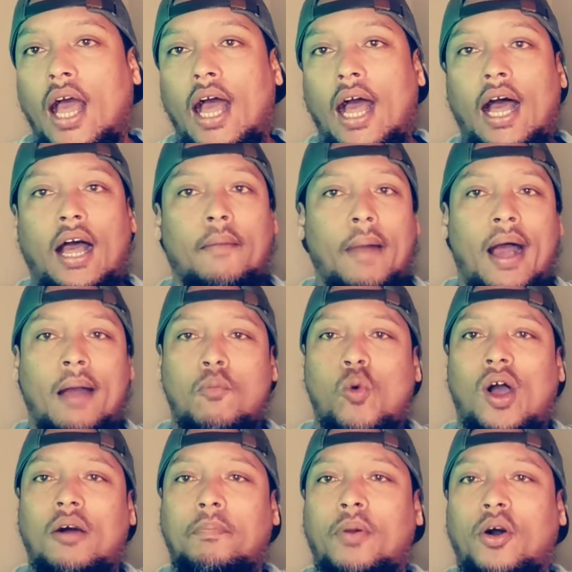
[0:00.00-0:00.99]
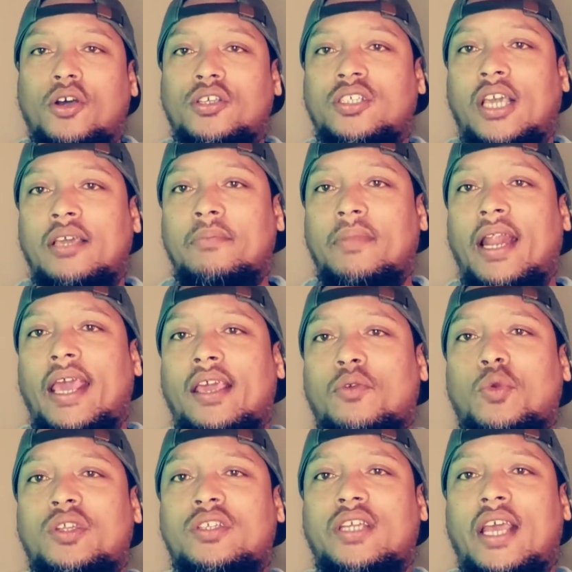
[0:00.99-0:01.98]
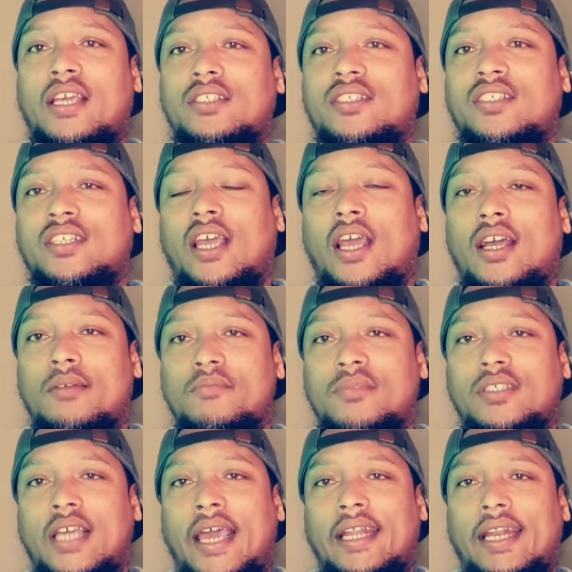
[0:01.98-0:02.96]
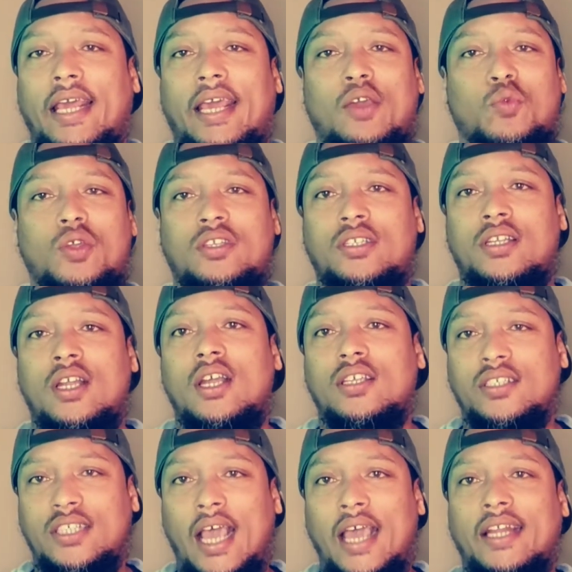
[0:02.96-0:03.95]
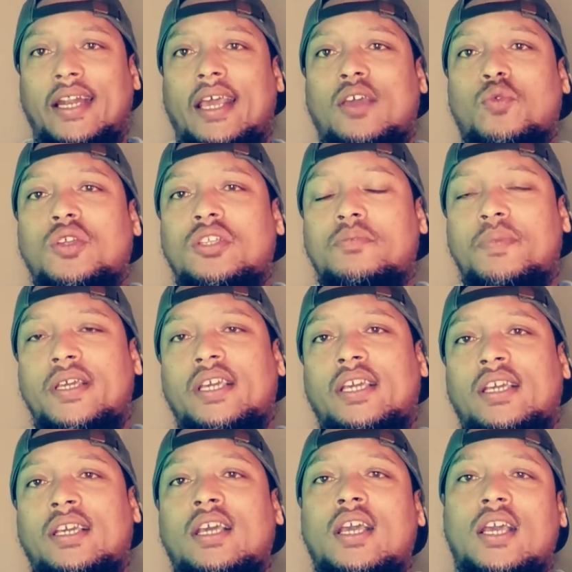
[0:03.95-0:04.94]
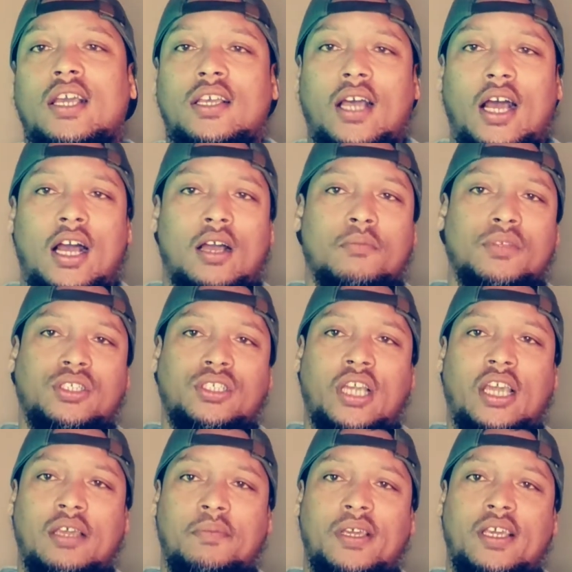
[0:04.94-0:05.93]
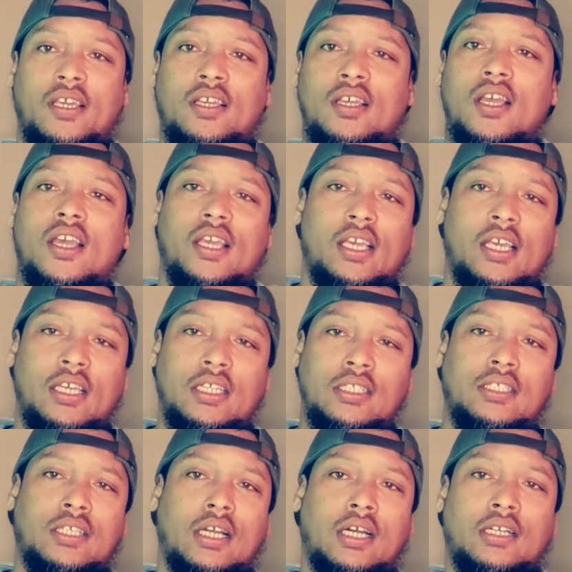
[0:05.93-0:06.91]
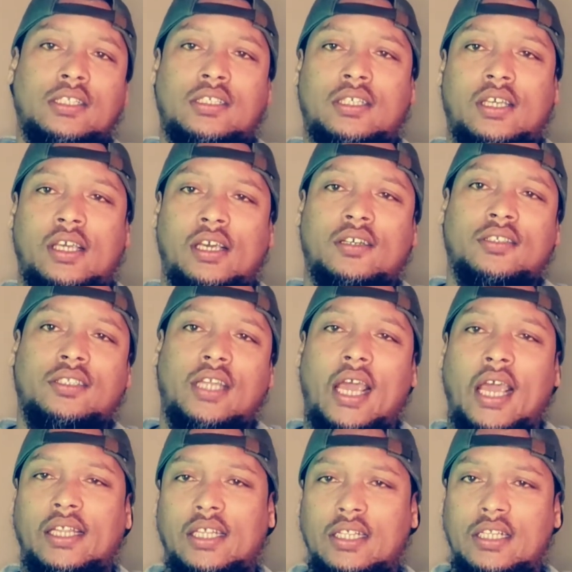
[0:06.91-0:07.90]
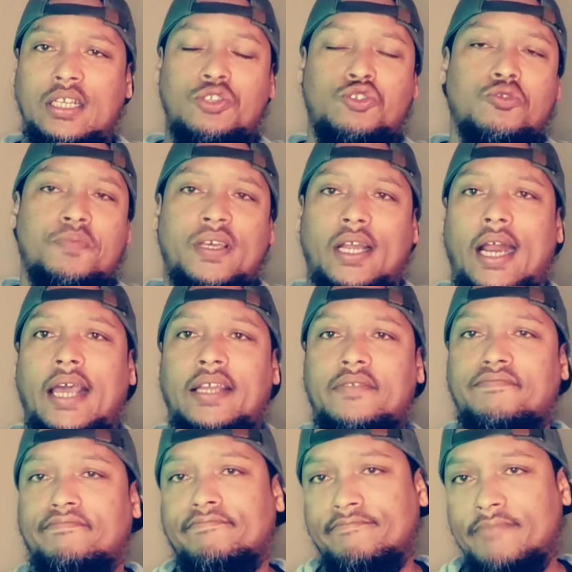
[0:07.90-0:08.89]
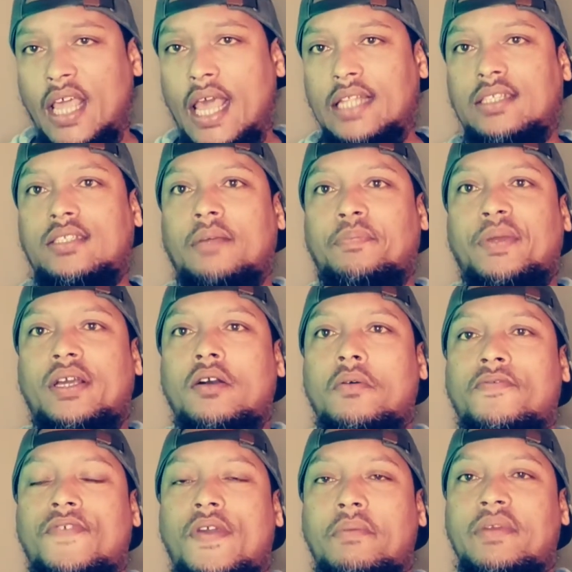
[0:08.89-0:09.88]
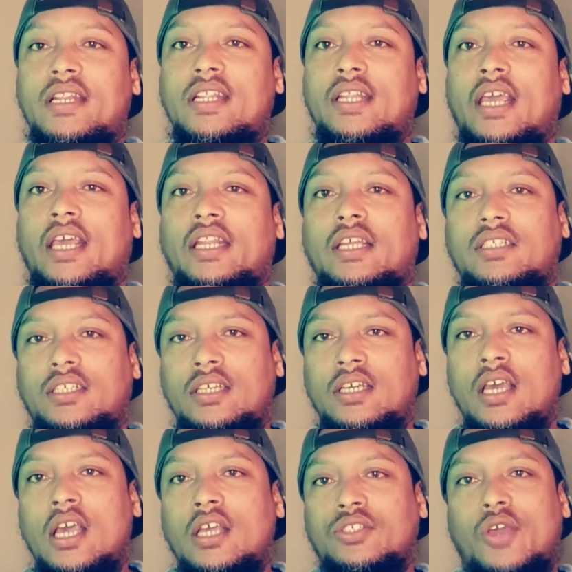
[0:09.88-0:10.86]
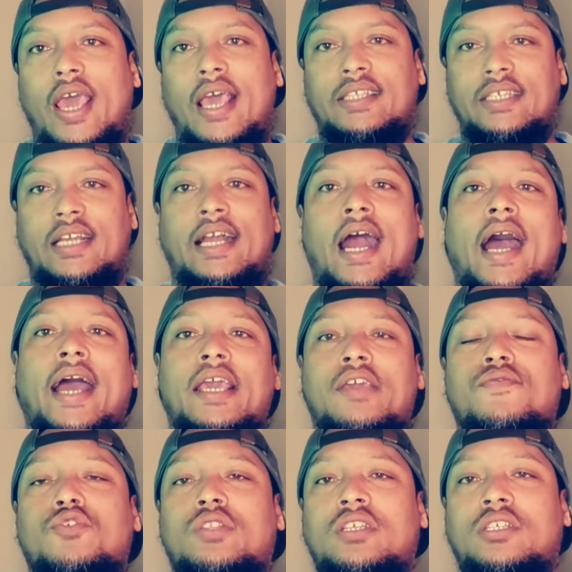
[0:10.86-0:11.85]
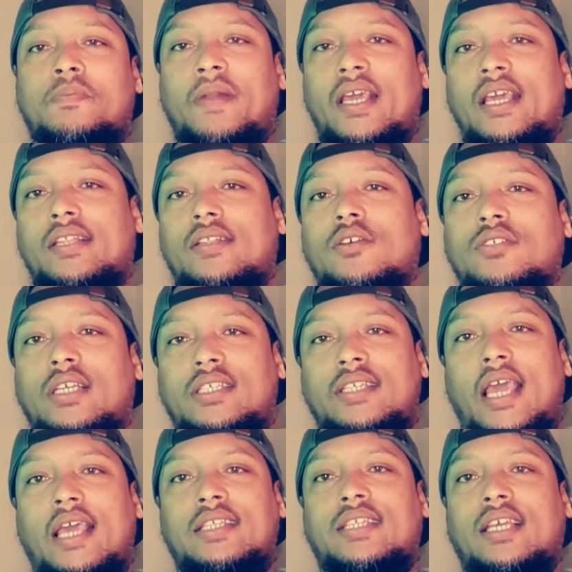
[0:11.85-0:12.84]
I'm well past shame language and sign language. Sign language being shaming, insults, guilt, and the need to be right. That's typical feminine energy. So as a guy, if you're displaying those exact